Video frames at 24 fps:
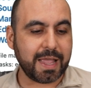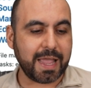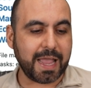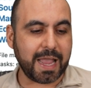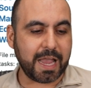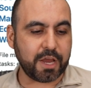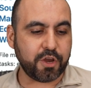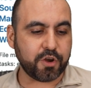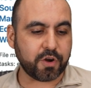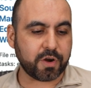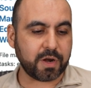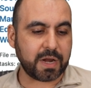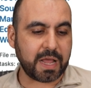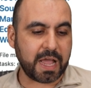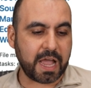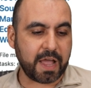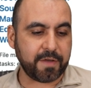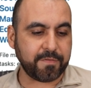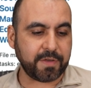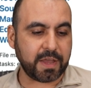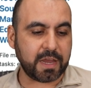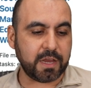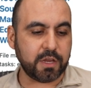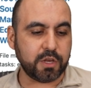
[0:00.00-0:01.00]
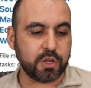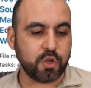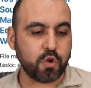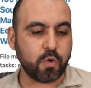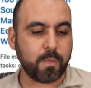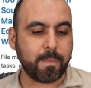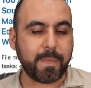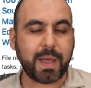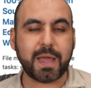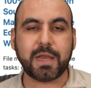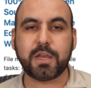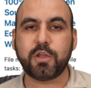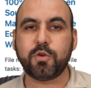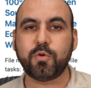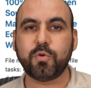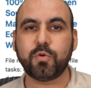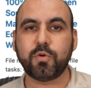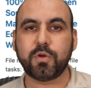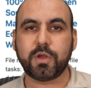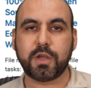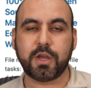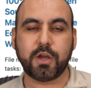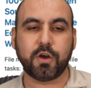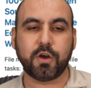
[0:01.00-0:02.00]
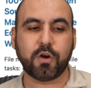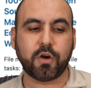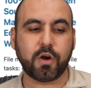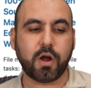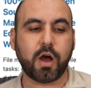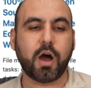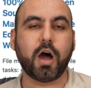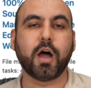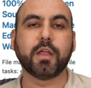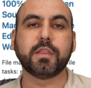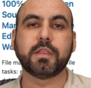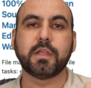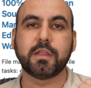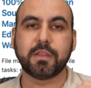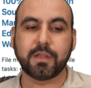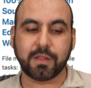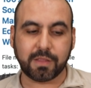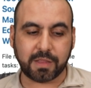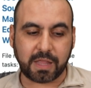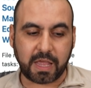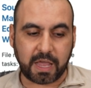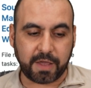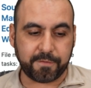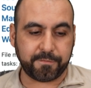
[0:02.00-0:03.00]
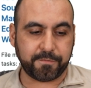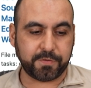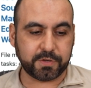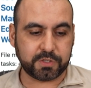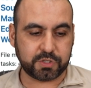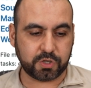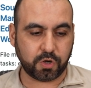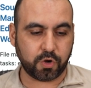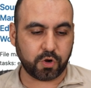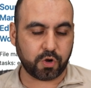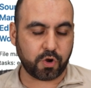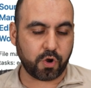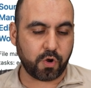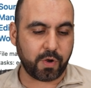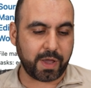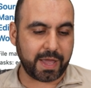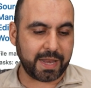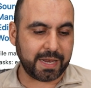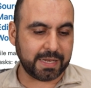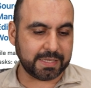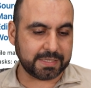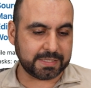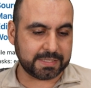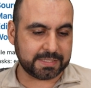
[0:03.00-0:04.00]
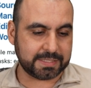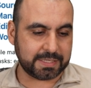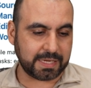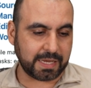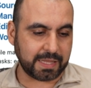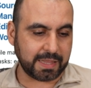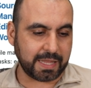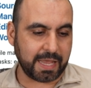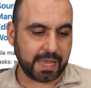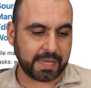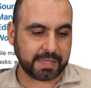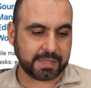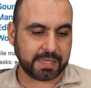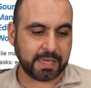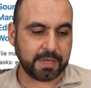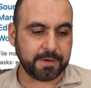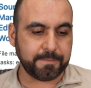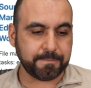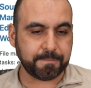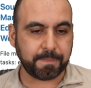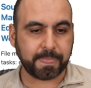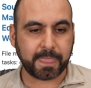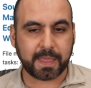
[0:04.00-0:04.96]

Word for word: And you're going to have a new menu here on the left. So go ahead and select it.